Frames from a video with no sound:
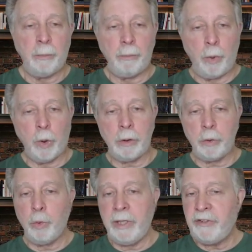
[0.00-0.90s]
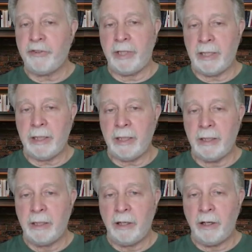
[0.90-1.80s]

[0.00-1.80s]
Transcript: moral reasoning